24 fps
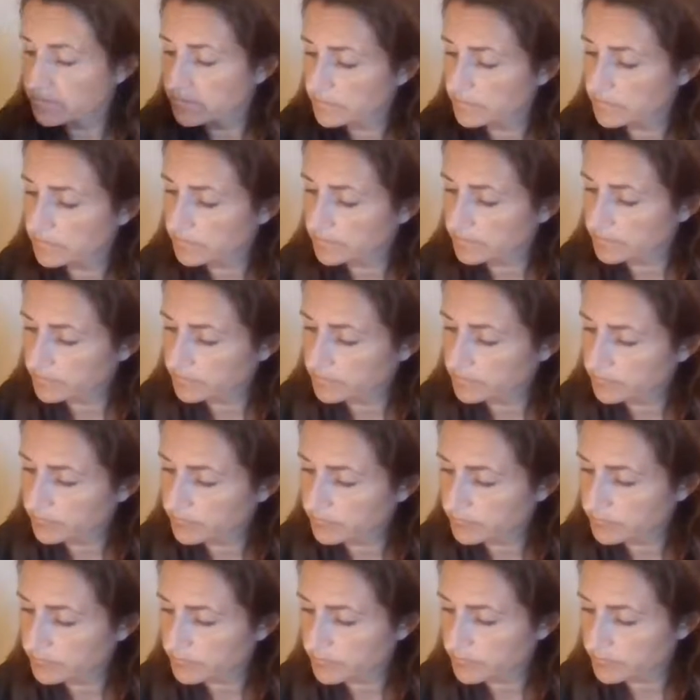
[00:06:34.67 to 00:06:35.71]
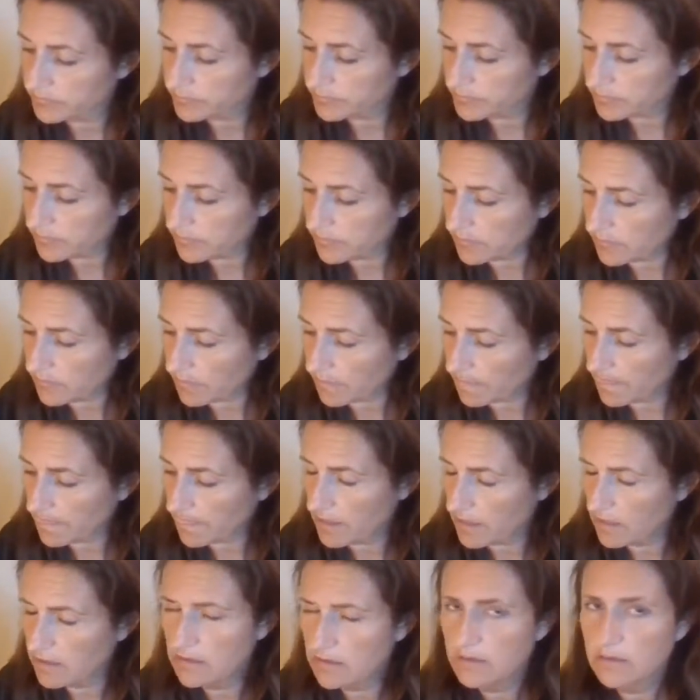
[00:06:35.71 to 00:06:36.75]

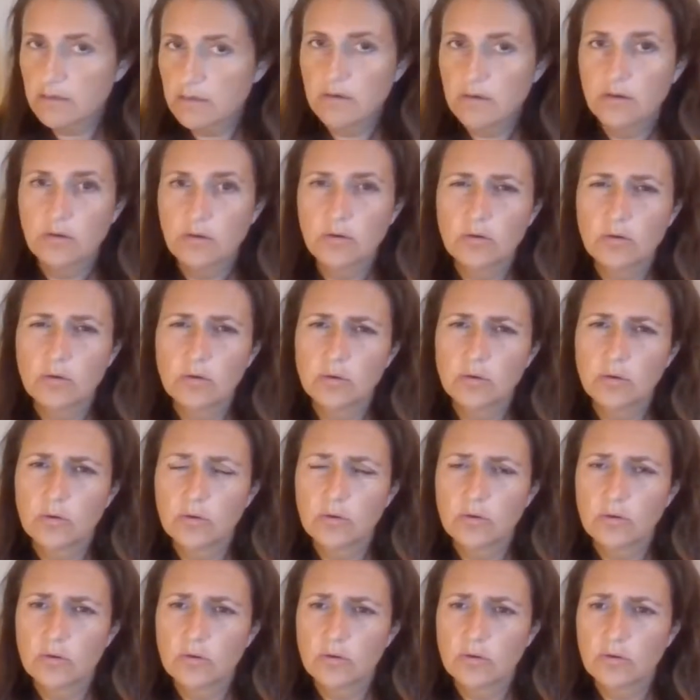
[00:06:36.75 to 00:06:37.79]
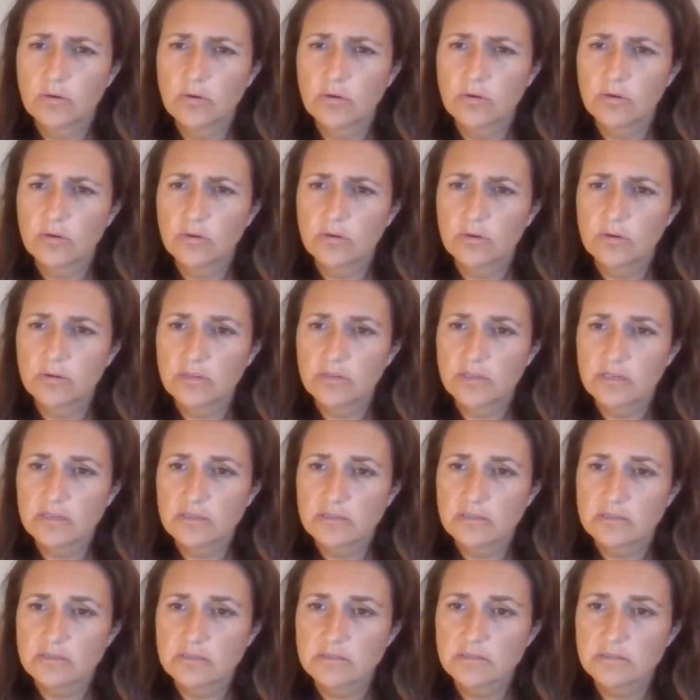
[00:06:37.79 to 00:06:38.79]
[no speech]